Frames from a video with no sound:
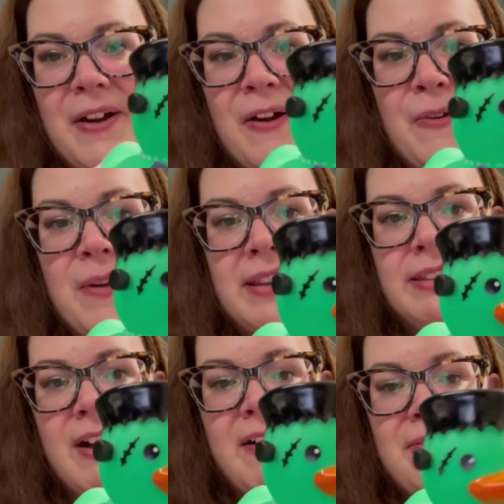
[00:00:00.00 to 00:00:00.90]
Oh, I
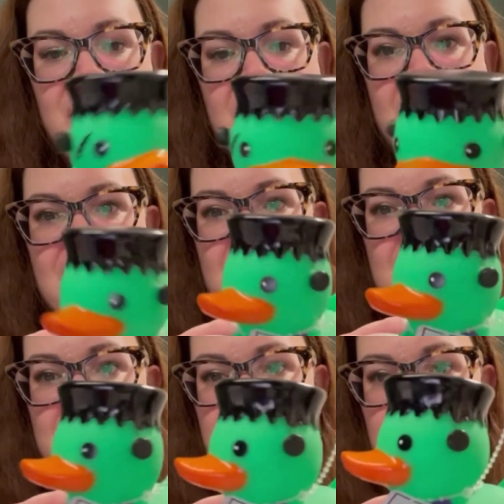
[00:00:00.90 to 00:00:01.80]
love
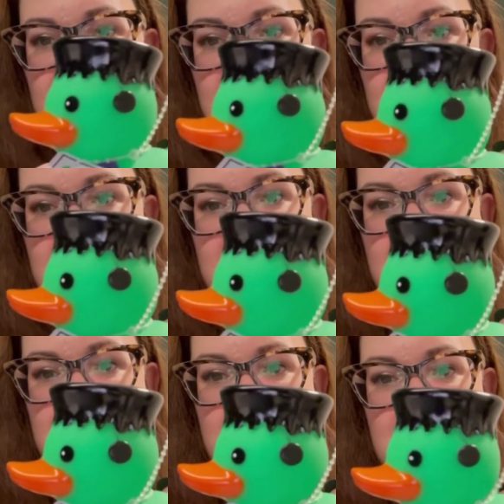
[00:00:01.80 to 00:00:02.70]
him.
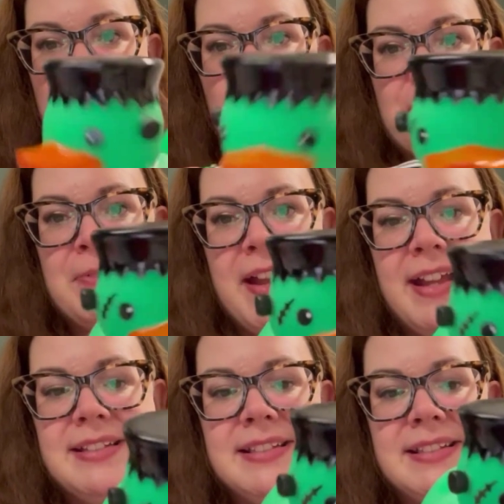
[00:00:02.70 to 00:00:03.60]

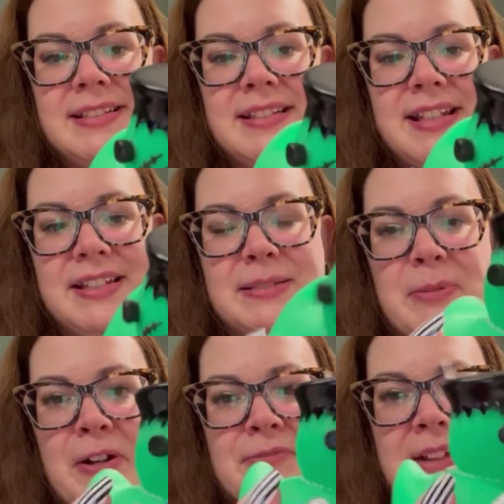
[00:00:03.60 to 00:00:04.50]
Perfect. He's
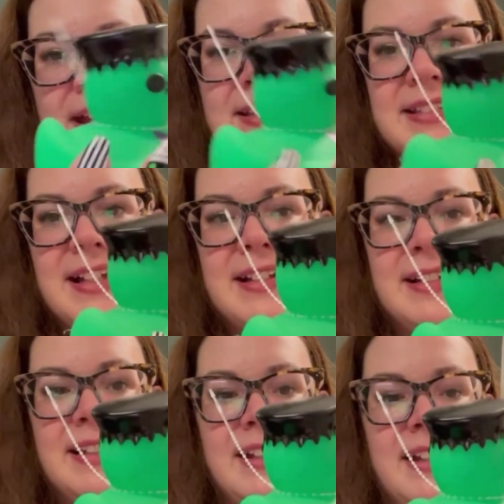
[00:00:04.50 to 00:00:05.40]
perfect.
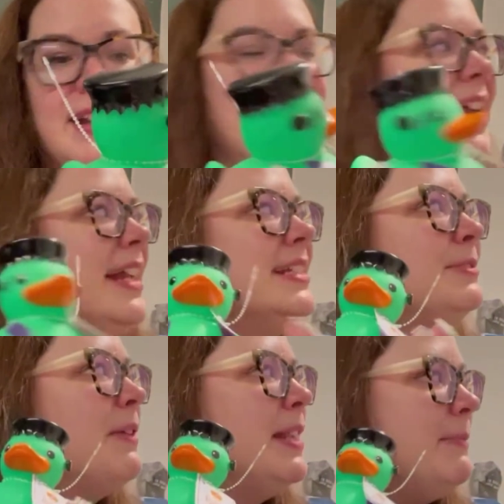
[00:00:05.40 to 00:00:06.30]
And
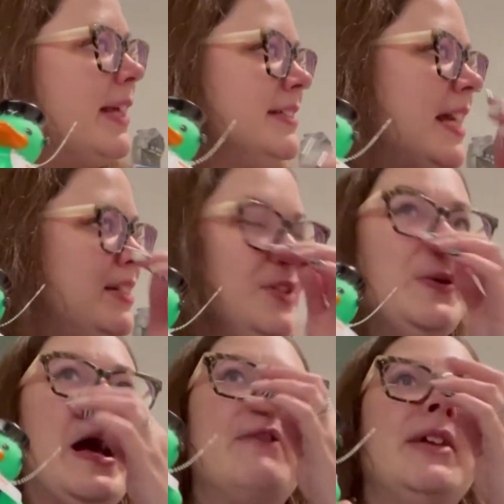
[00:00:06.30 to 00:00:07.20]
it's funny because I
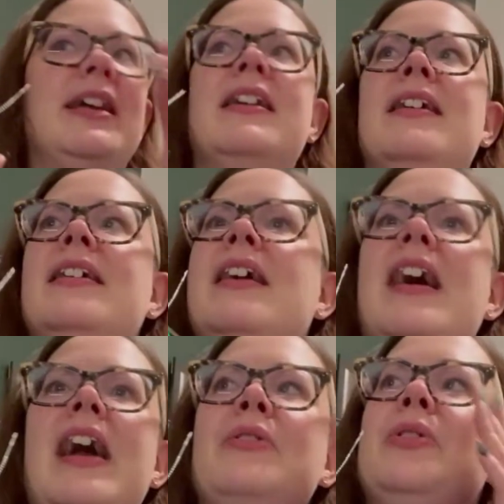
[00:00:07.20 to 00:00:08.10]
do have like,
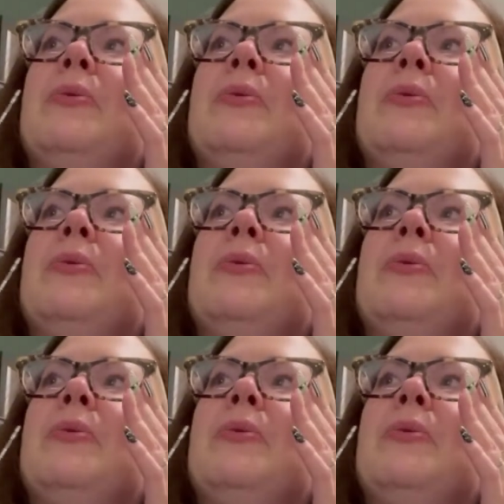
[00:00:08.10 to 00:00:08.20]
I don't know